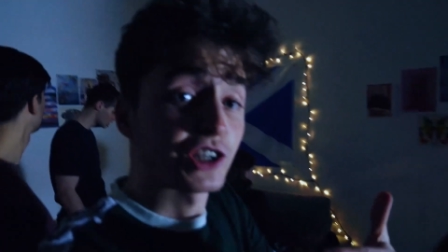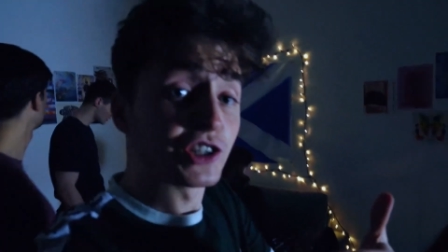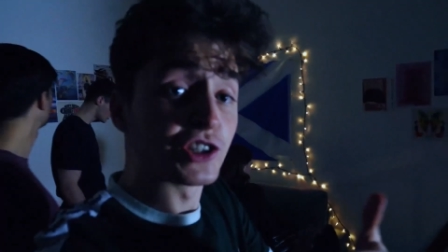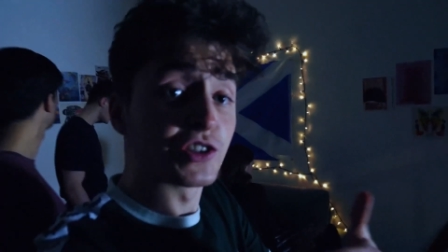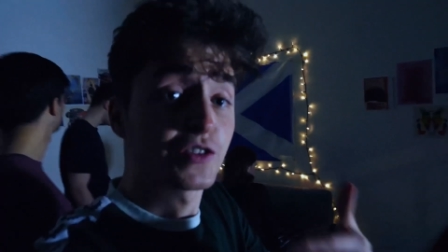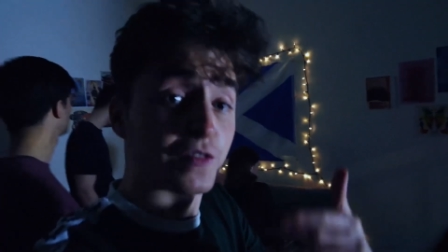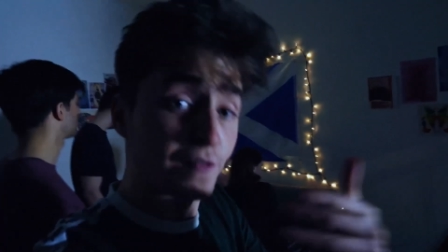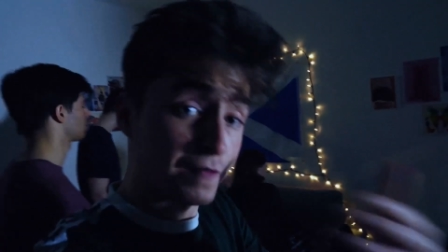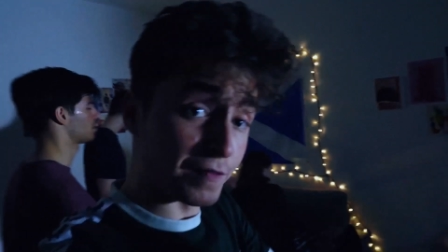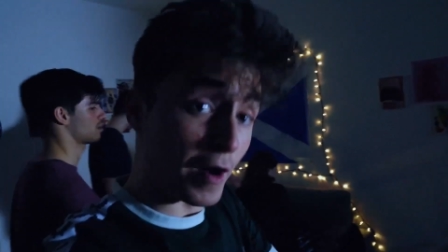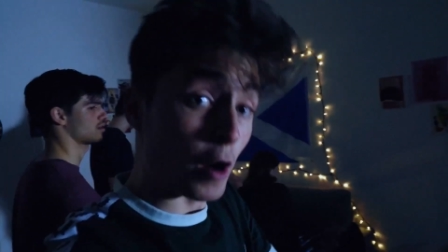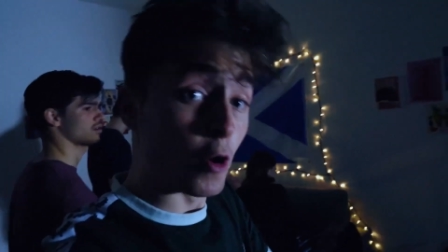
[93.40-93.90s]

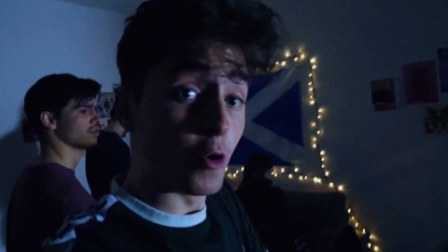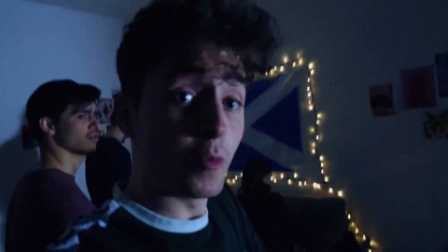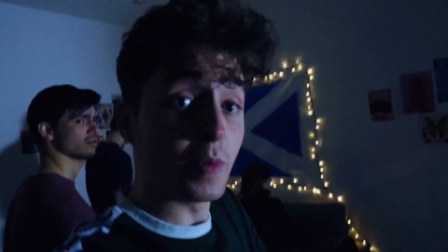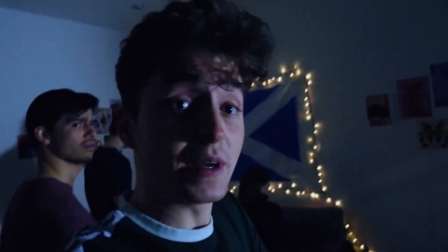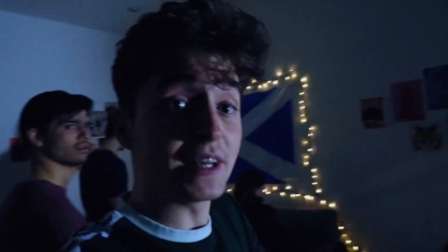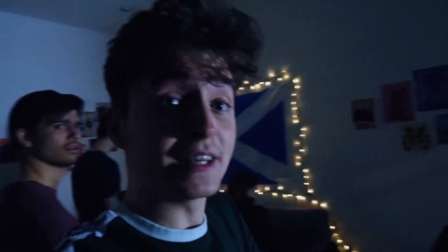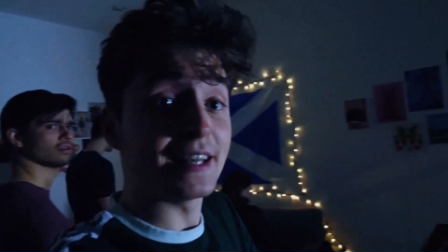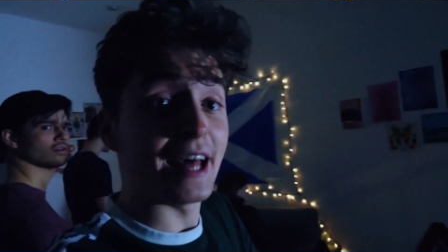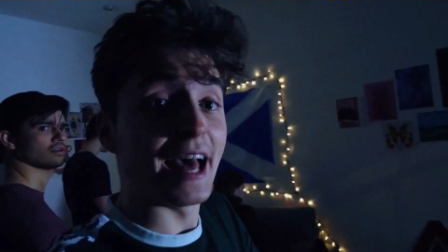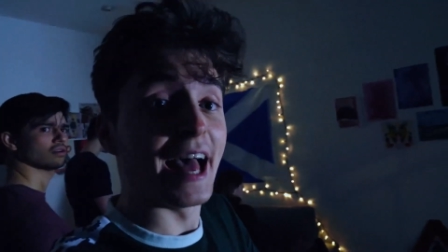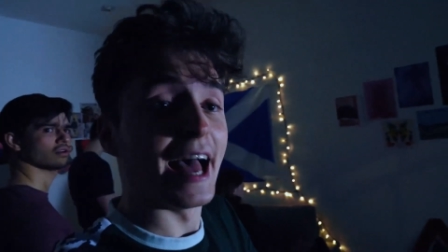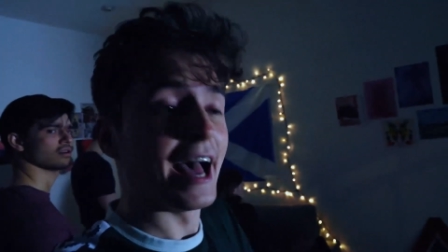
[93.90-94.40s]
just
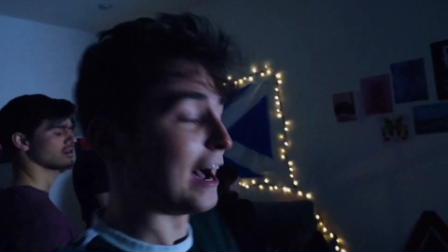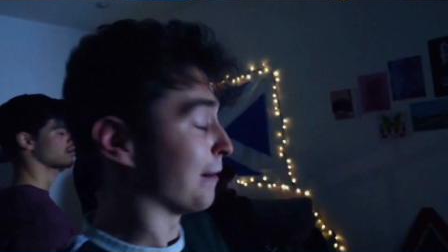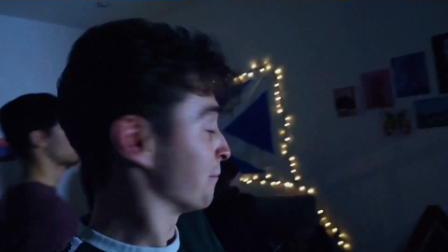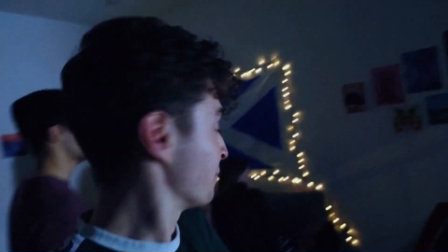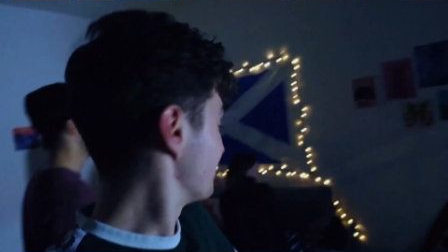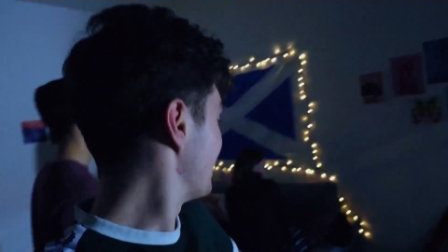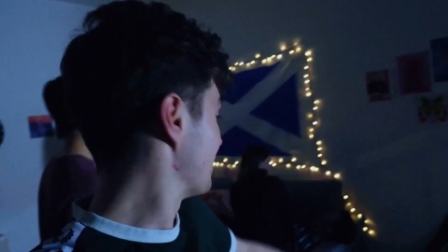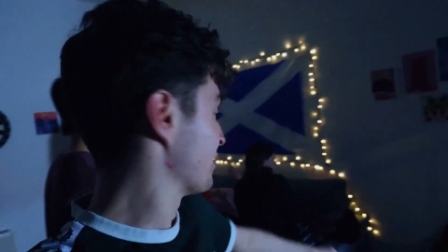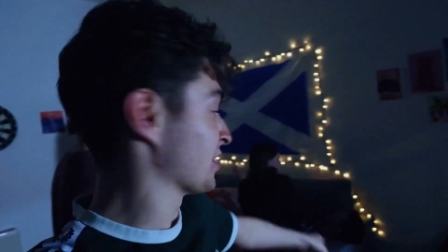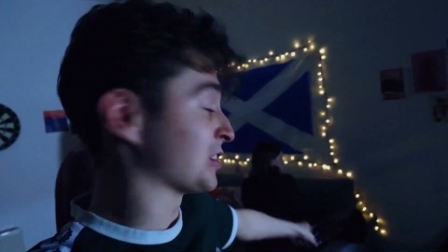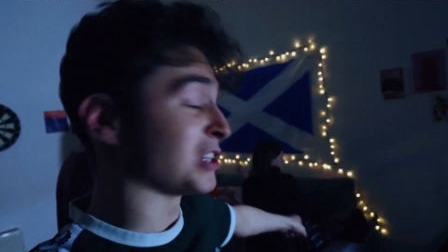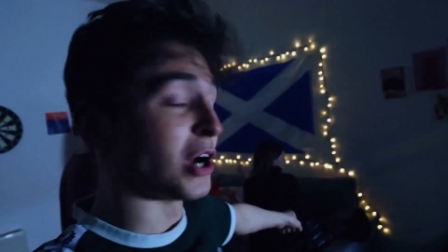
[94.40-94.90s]
filming.
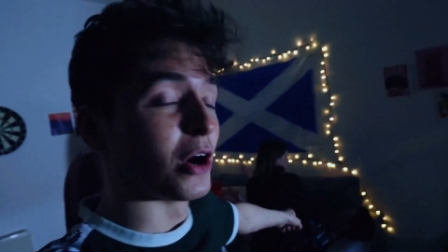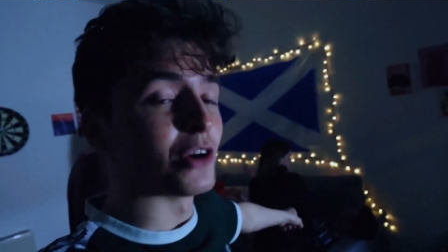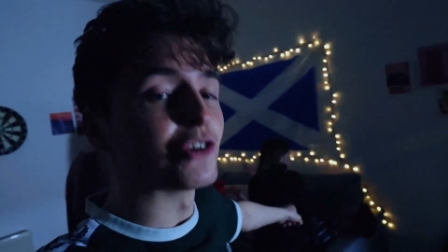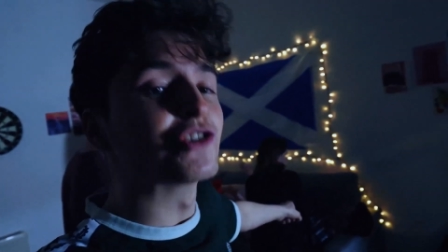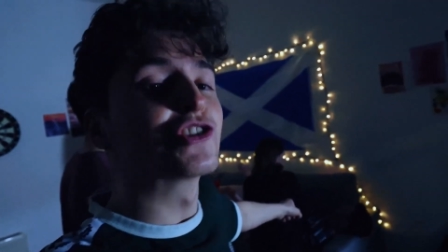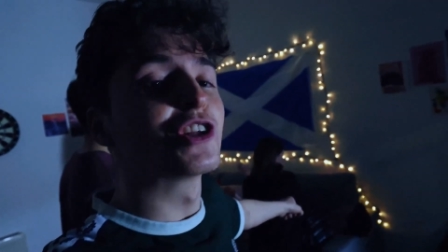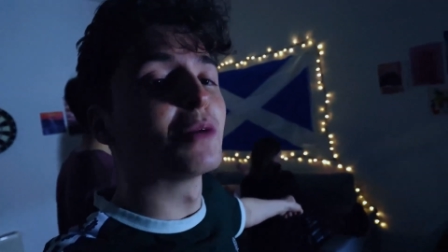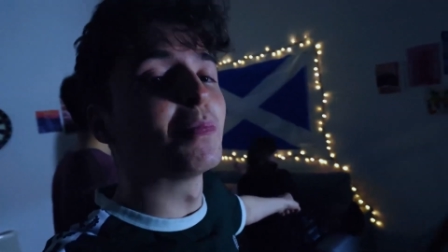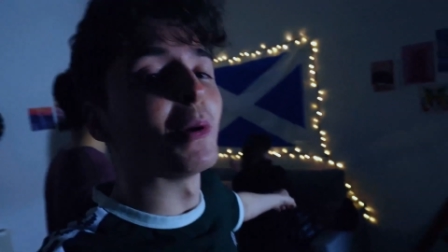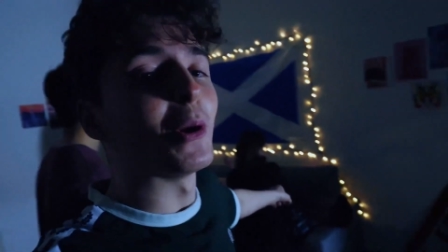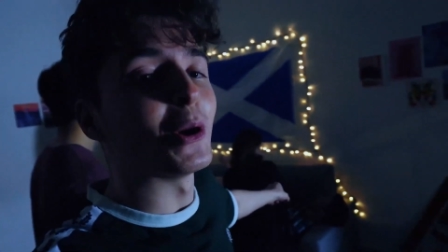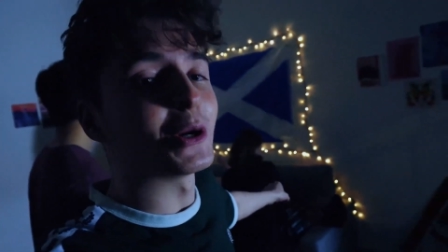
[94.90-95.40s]
Never
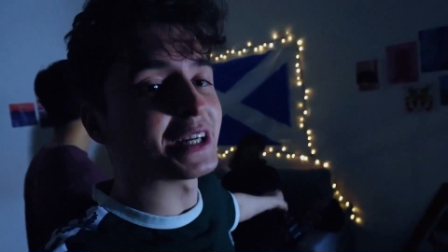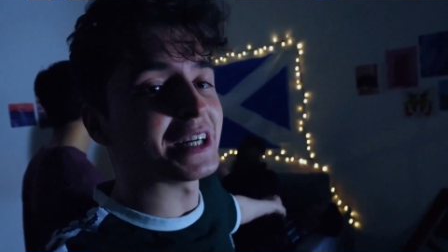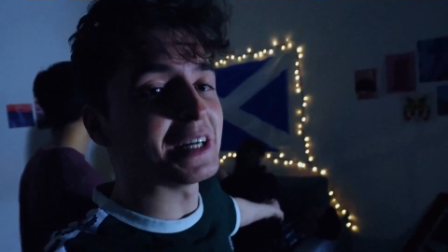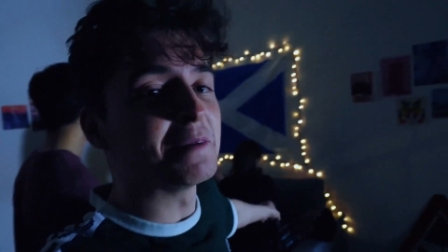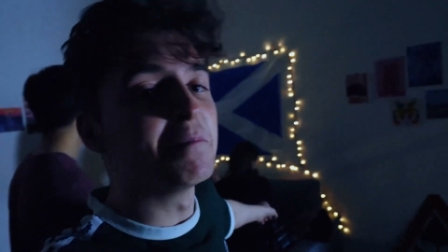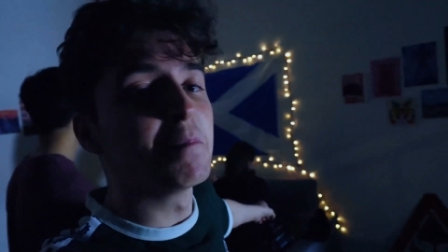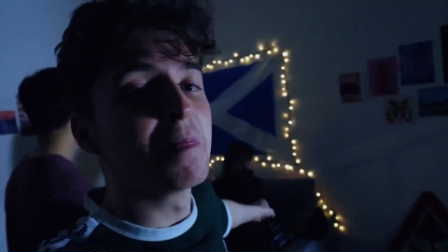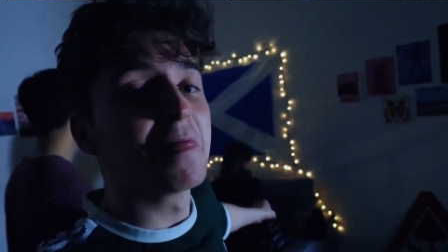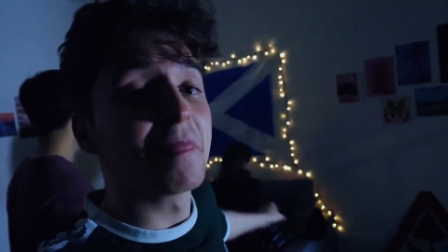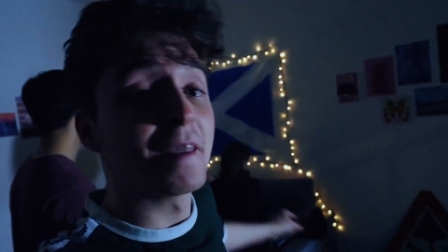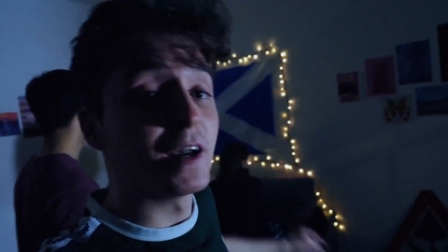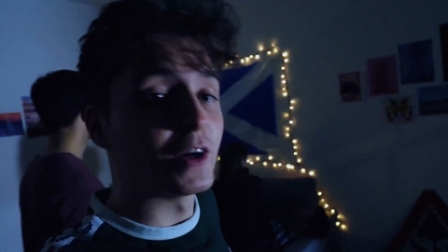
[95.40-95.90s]
touched the
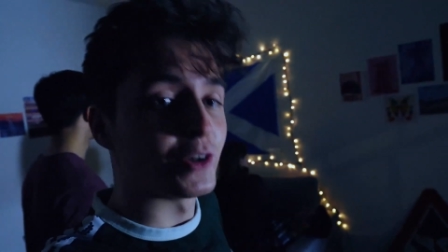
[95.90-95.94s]
body.